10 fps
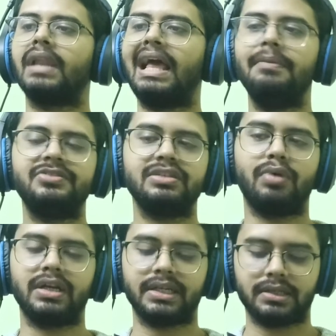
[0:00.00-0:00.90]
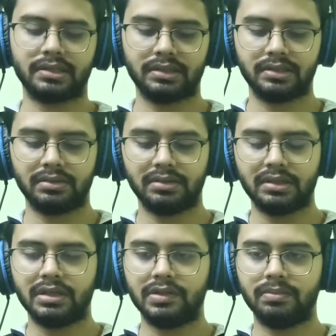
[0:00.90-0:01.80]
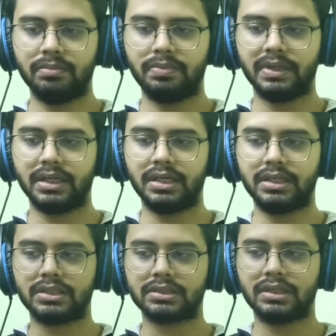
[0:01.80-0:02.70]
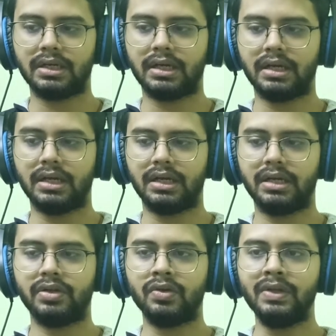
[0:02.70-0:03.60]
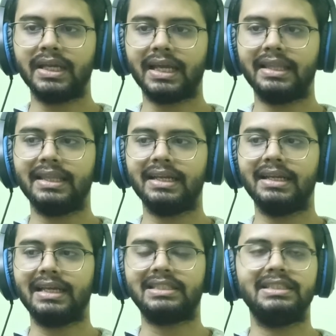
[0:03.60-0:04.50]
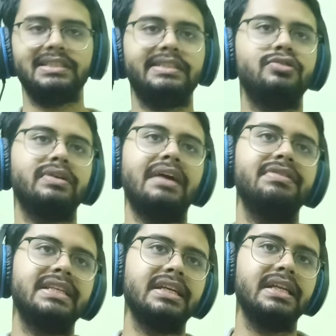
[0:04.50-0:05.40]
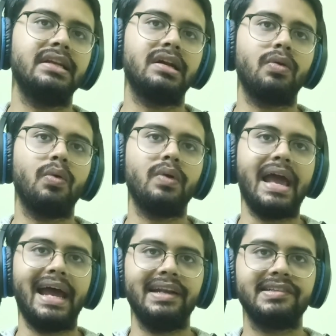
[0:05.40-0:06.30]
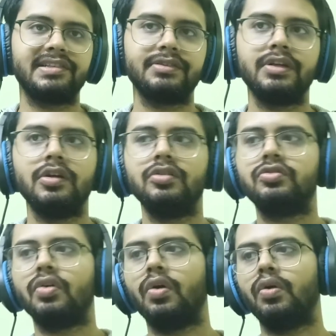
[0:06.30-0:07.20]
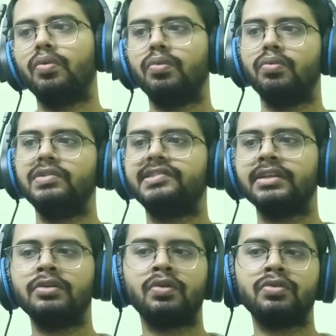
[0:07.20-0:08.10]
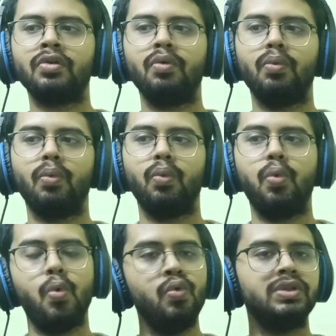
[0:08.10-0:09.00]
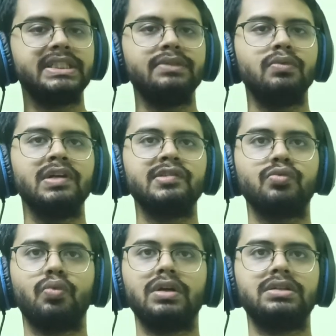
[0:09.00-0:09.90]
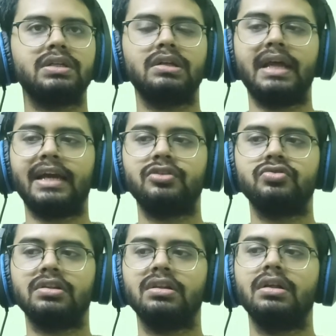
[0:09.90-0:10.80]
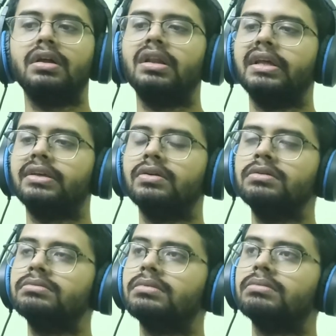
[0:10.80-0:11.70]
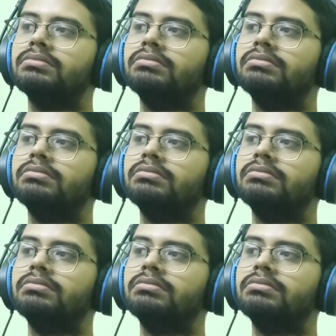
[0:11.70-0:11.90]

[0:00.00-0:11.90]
help she wanted. But you know, like, and then like she took everything in her own hands. So we still don't know who she was, what her actual, like, you know,